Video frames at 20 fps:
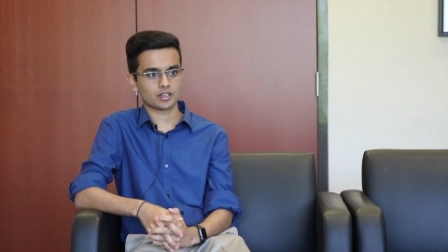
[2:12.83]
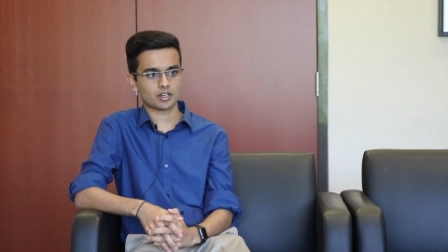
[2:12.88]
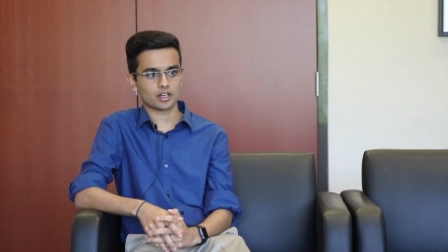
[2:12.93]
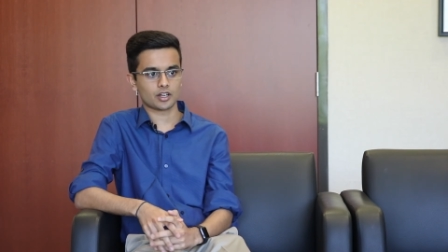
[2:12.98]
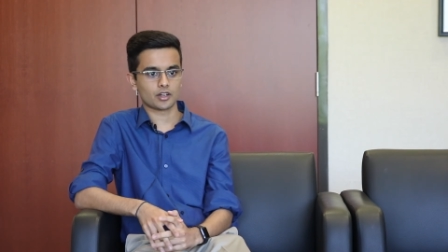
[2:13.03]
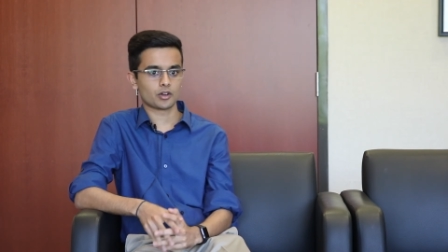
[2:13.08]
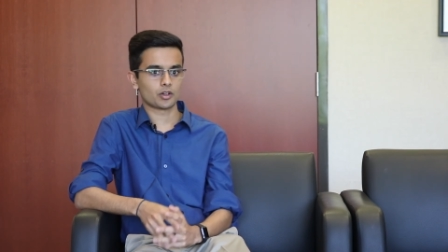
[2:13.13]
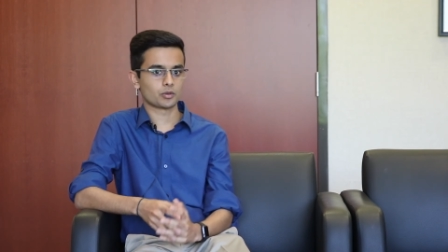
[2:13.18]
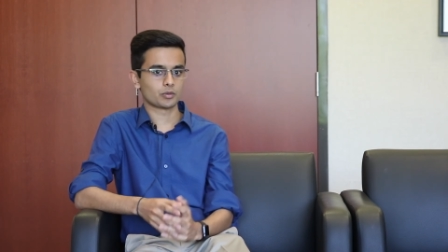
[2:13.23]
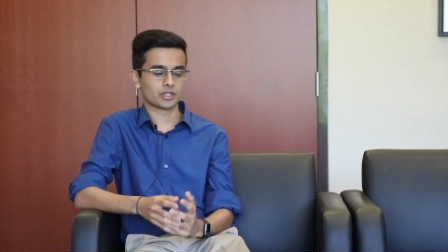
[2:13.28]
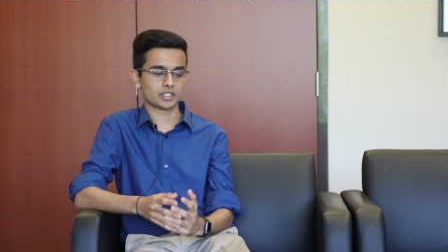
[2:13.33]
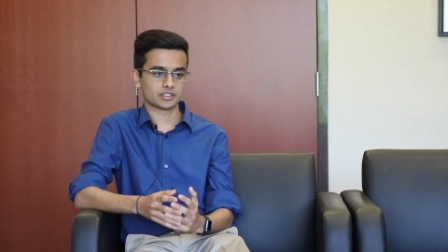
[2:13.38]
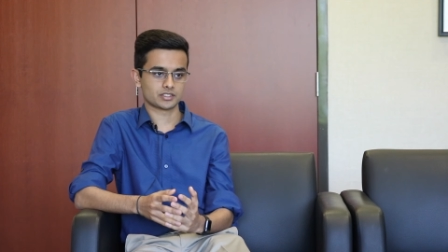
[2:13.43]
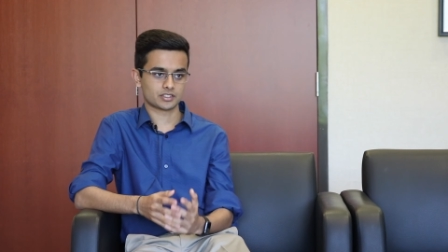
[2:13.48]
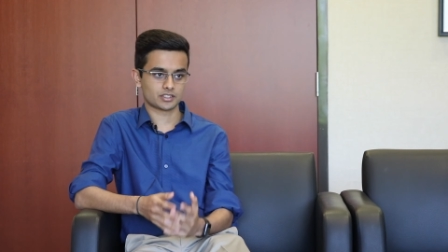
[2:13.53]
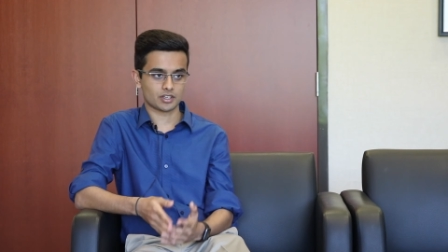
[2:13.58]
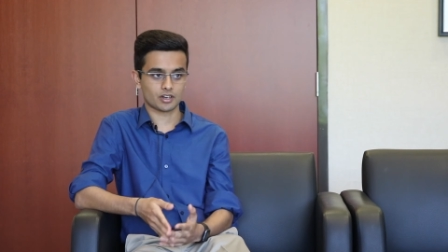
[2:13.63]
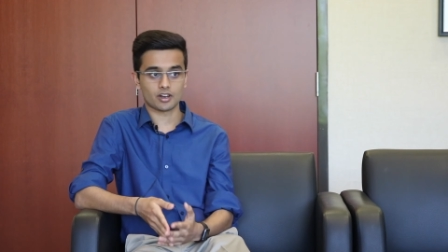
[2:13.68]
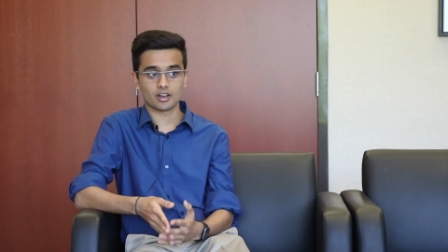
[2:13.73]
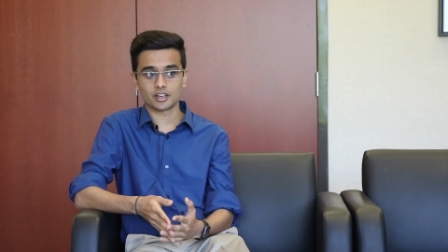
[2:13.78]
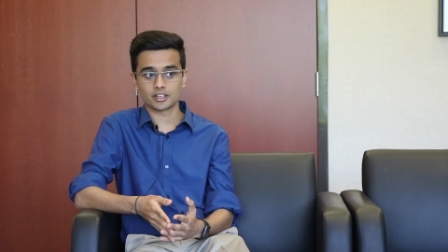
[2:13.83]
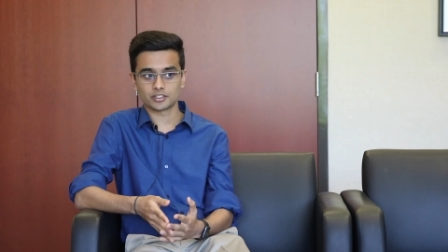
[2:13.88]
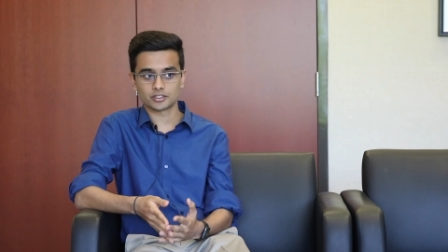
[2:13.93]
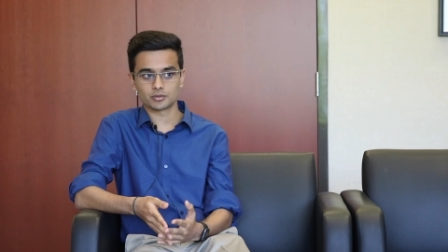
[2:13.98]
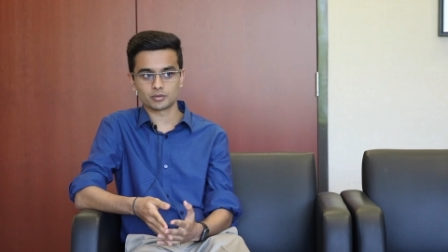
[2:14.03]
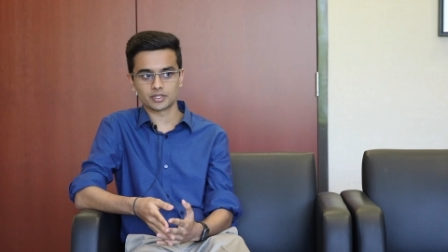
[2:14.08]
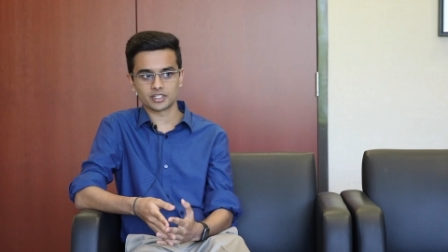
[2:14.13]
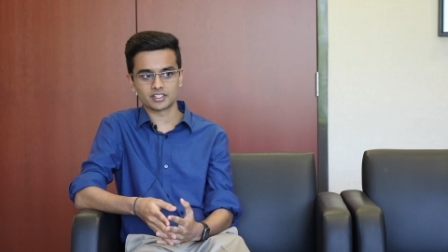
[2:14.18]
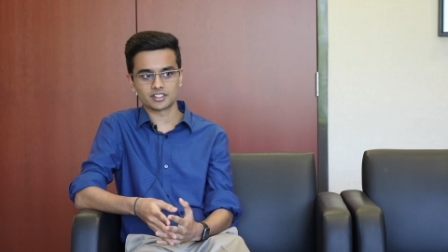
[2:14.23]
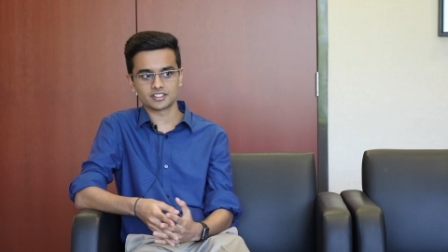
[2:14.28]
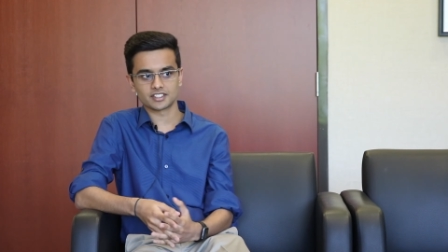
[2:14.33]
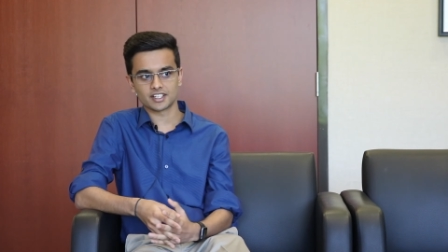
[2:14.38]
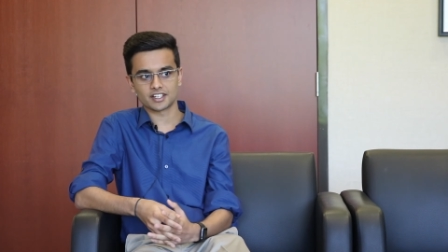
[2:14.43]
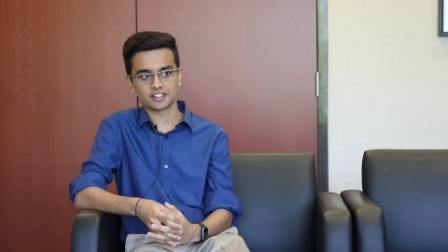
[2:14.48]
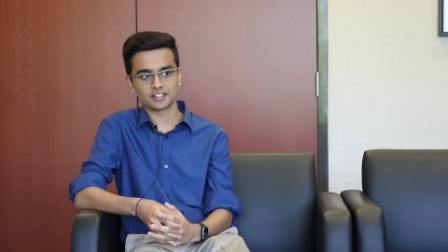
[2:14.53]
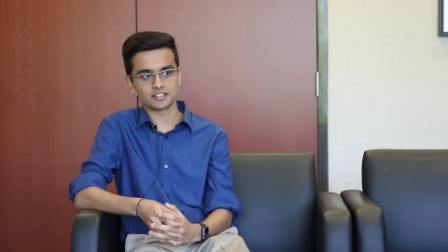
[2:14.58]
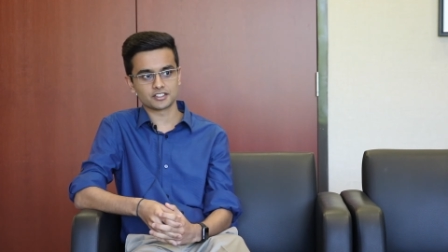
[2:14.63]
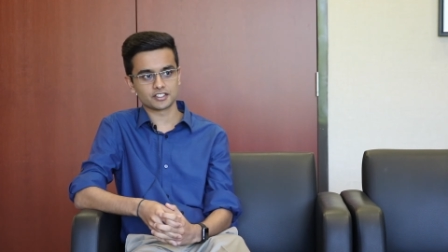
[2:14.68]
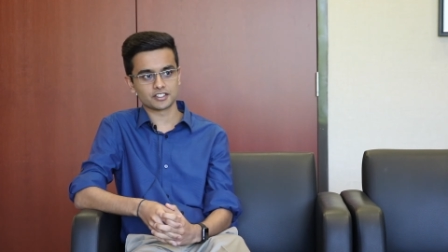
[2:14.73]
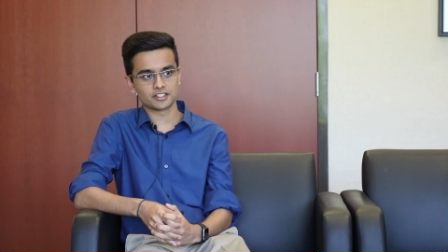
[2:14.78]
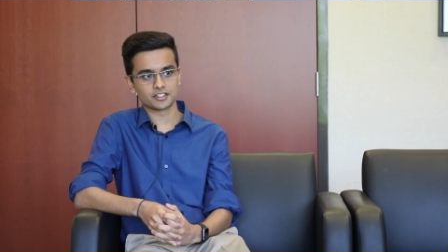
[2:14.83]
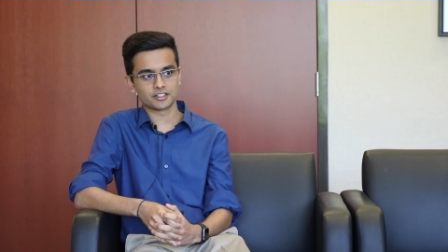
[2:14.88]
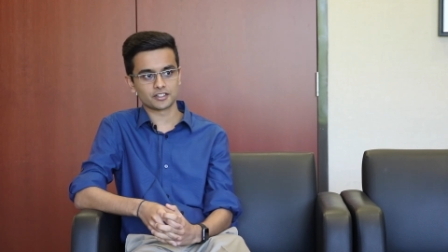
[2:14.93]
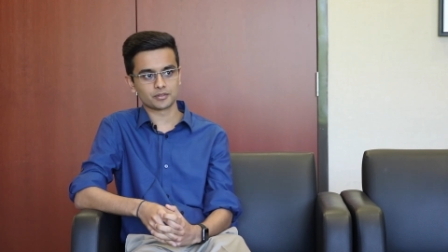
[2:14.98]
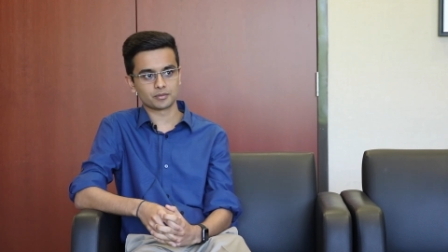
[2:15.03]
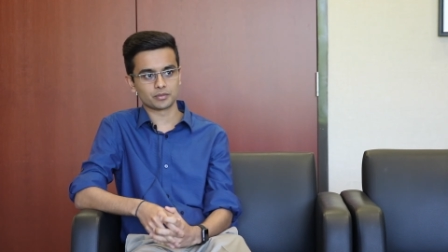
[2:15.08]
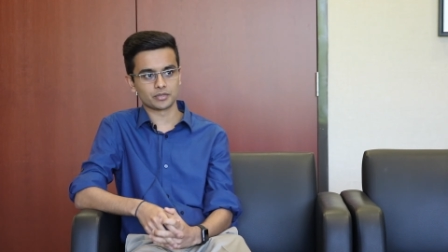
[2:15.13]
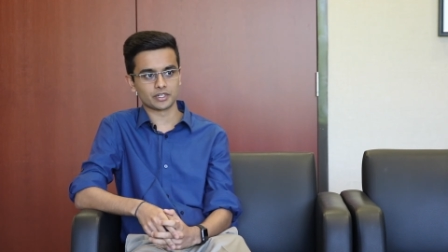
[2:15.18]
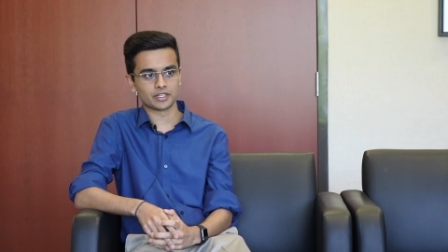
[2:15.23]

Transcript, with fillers: I always thought I should be a design engineer,